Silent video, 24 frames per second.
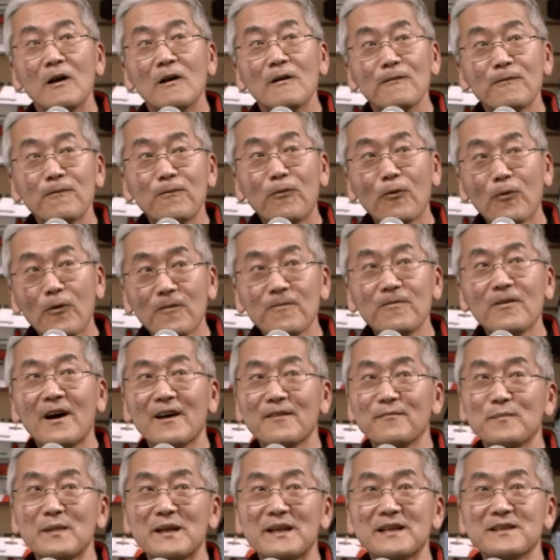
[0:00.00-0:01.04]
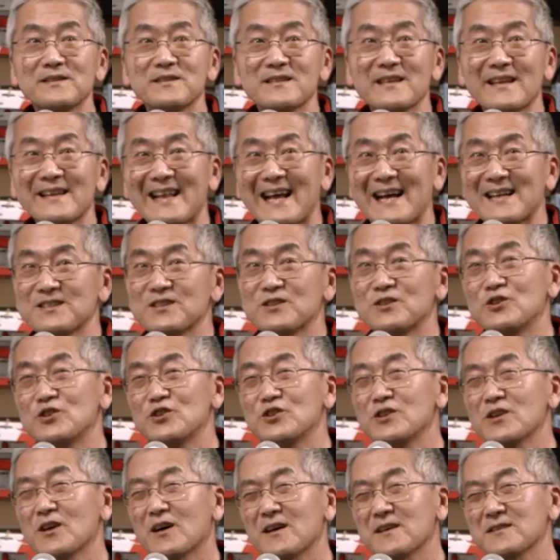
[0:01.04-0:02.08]
four or five minutes, and that's
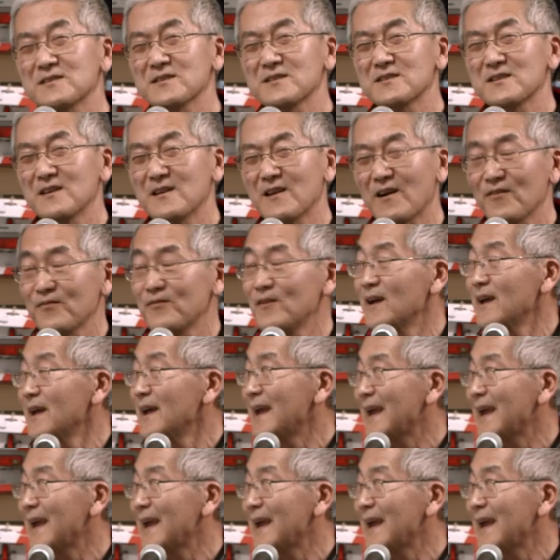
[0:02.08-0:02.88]
just enough